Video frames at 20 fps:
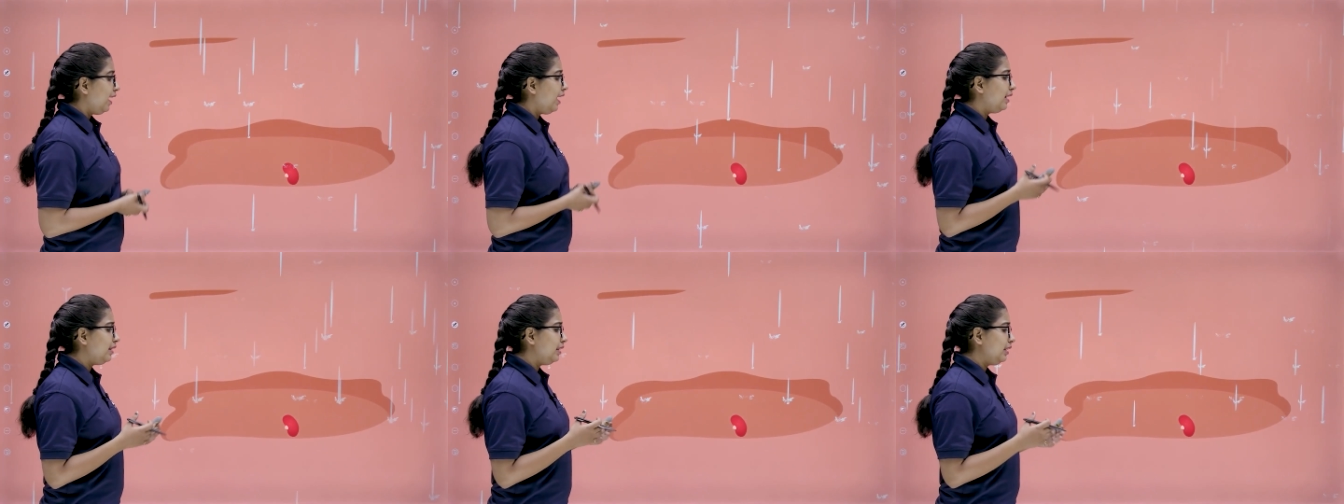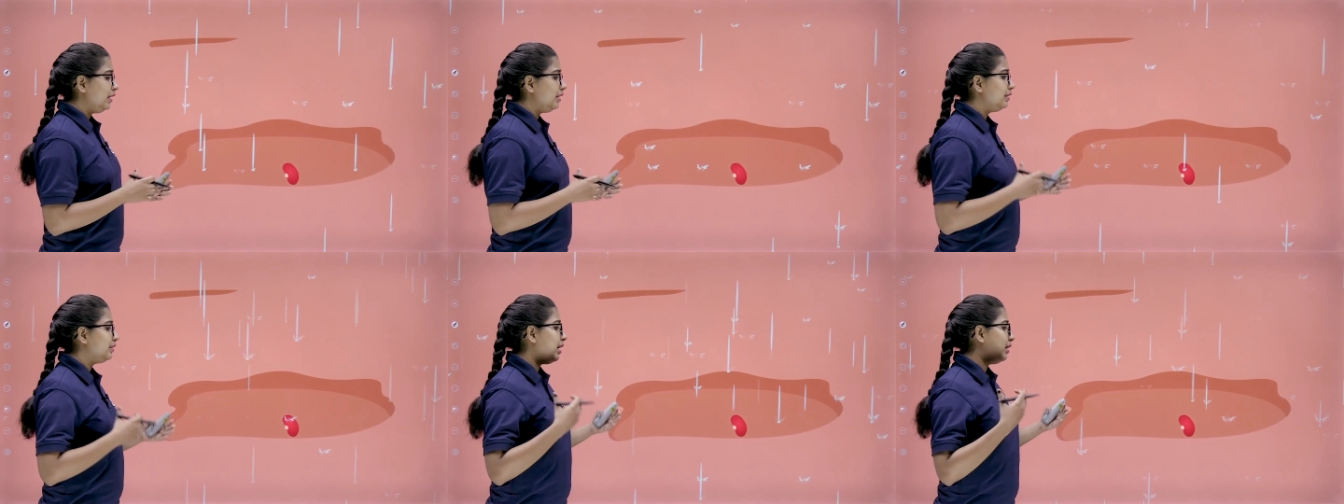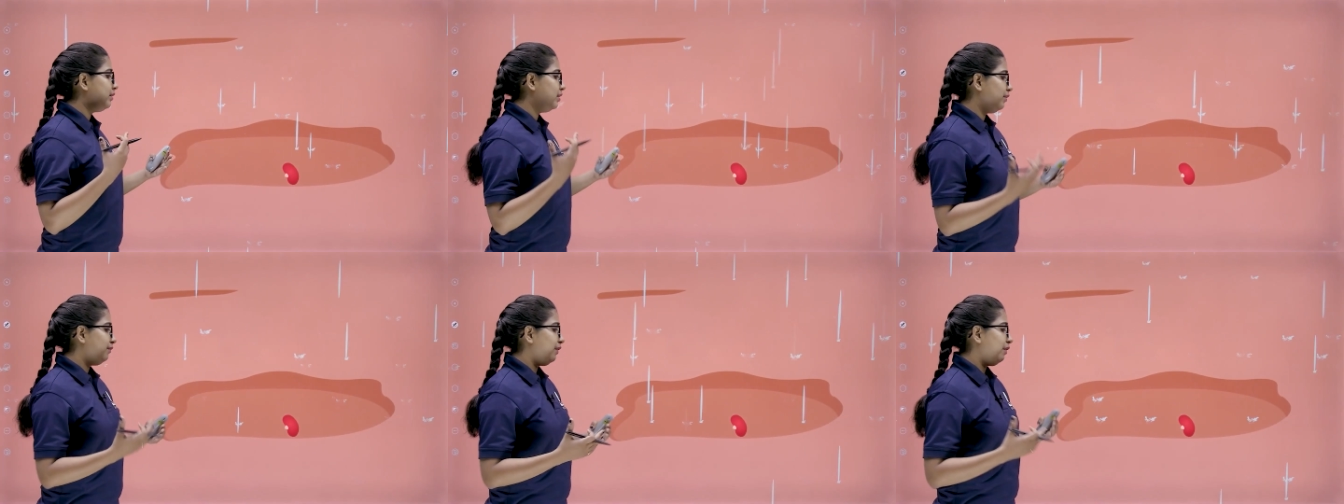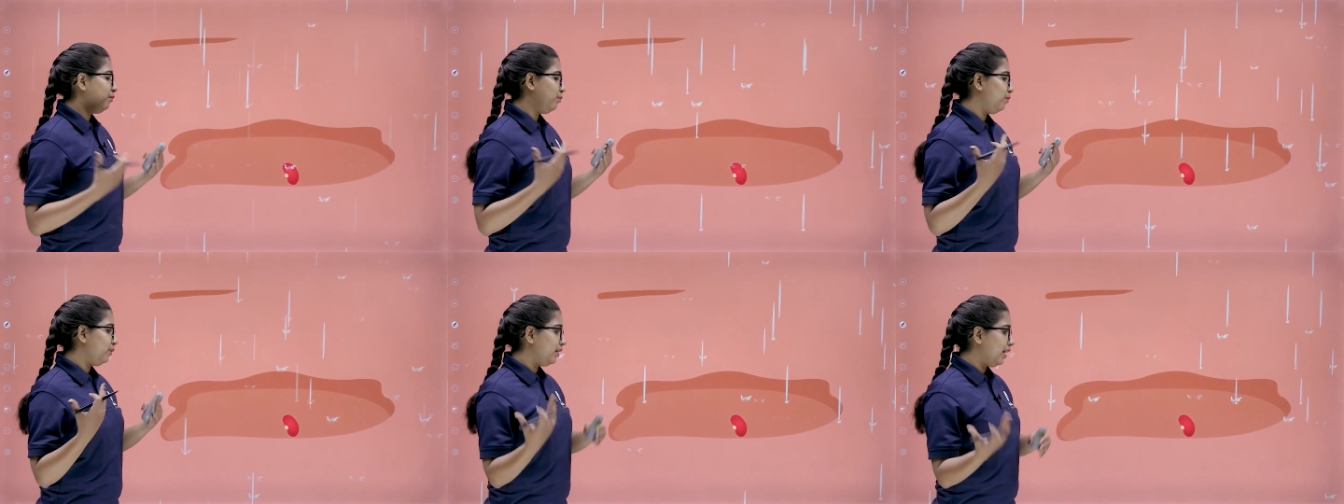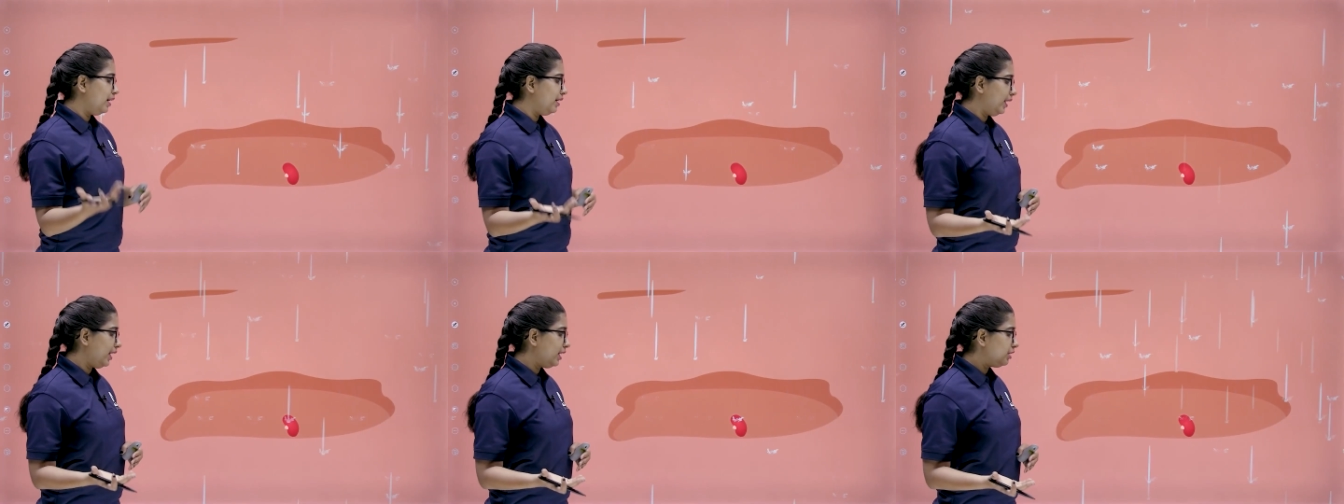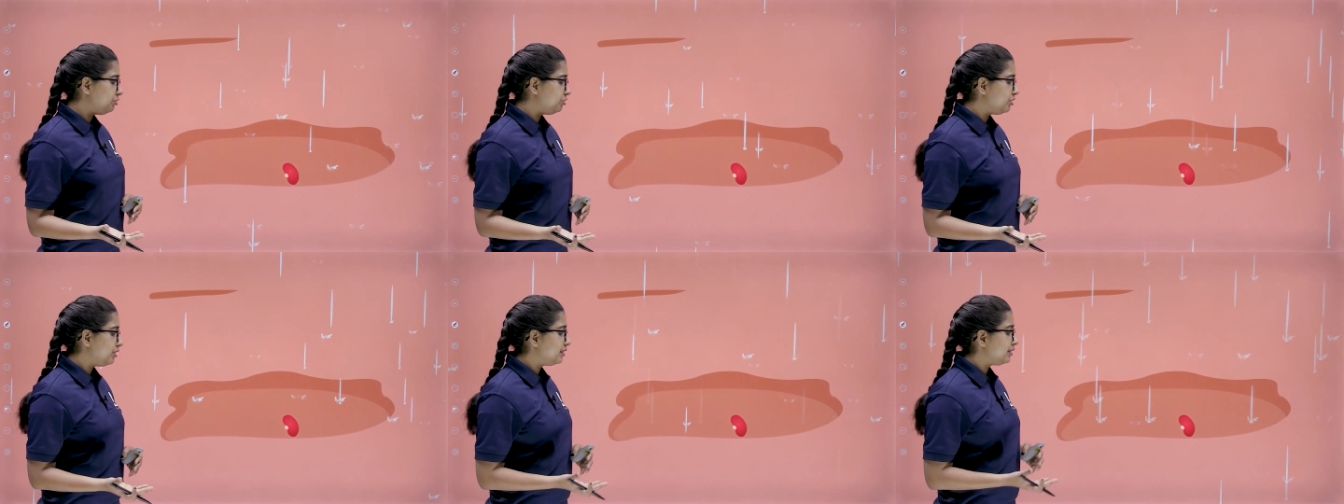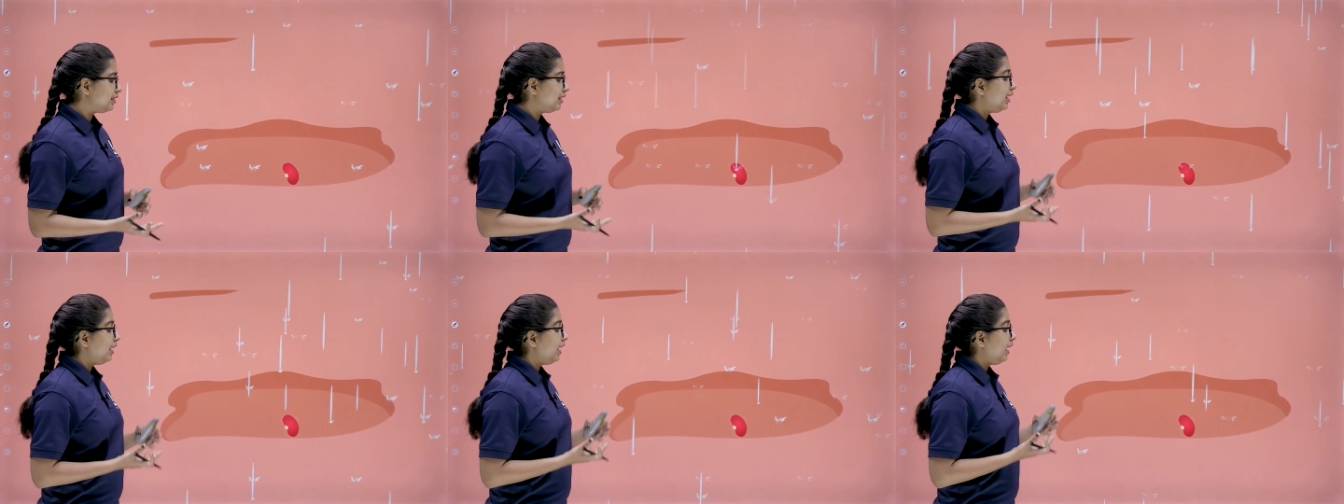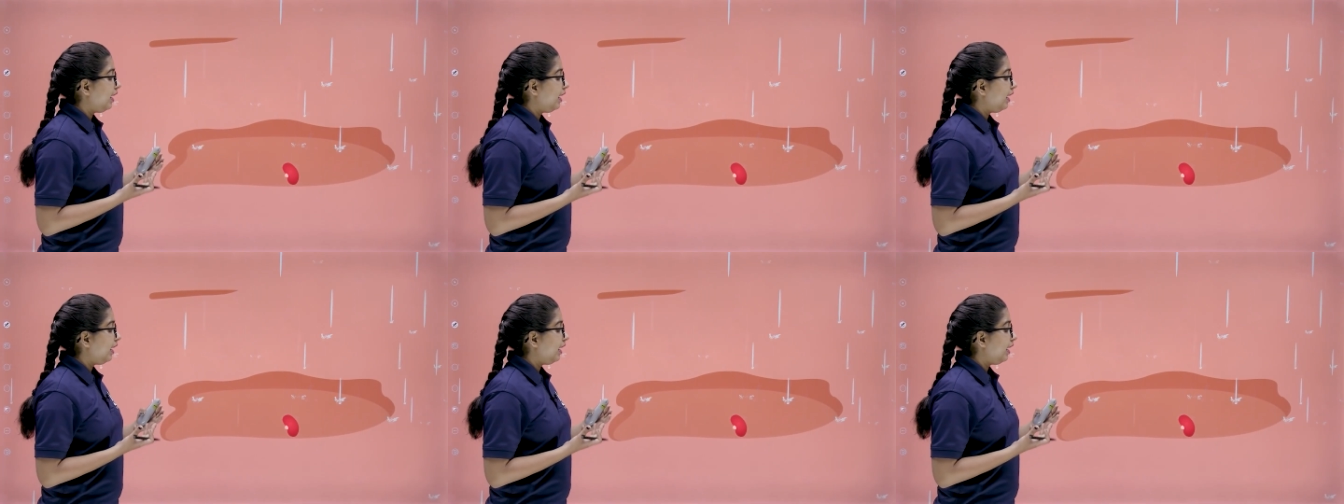and these other favorable conditions.